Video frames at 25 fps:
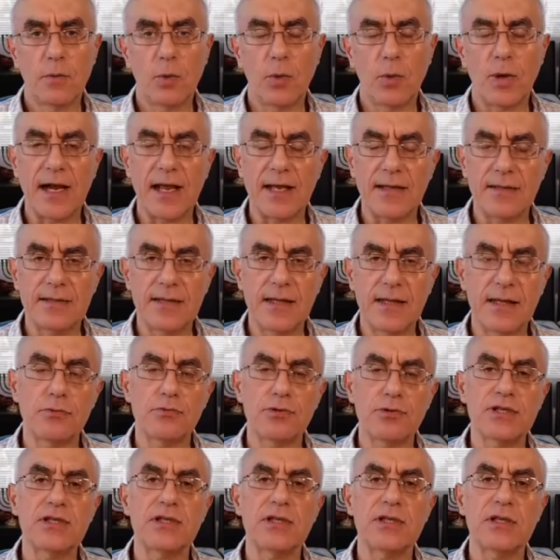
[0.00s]
What I
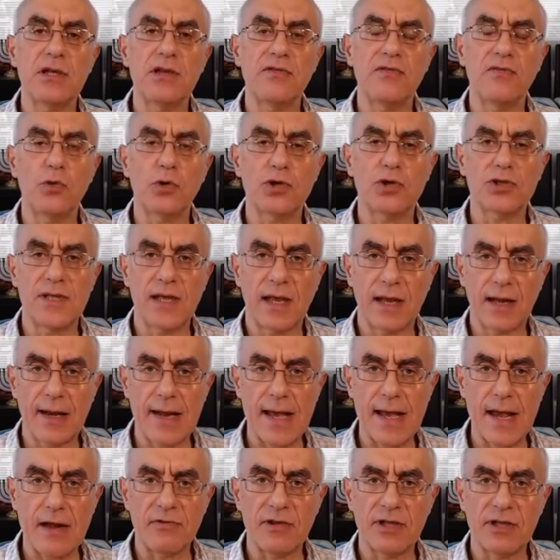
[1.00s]
did receive was the
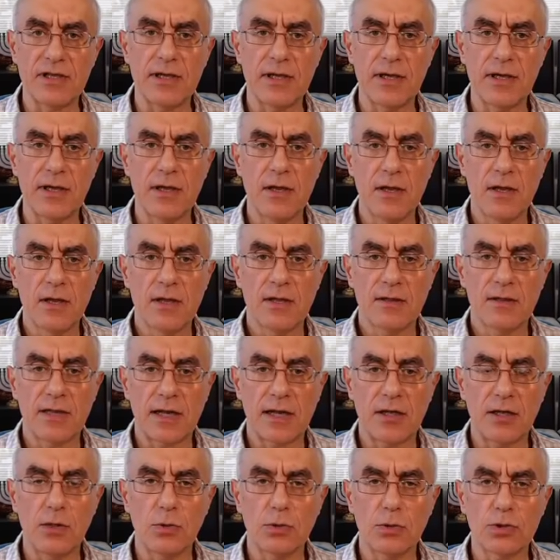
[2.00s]
clarity
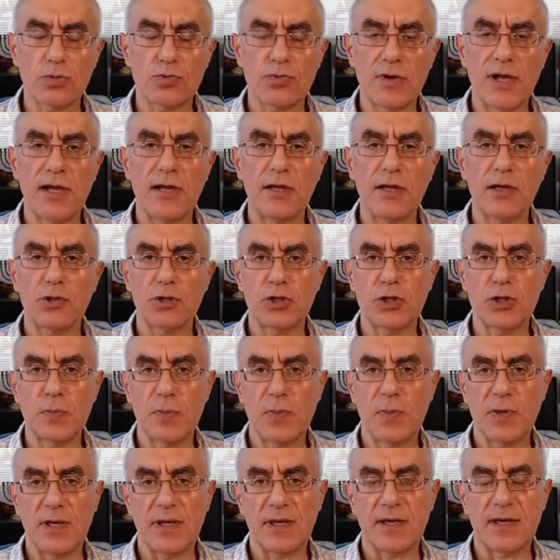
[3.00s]
that he was ready to
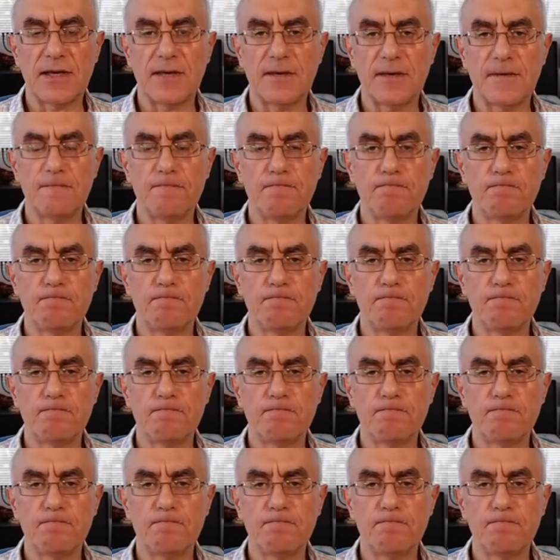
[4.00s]
speak.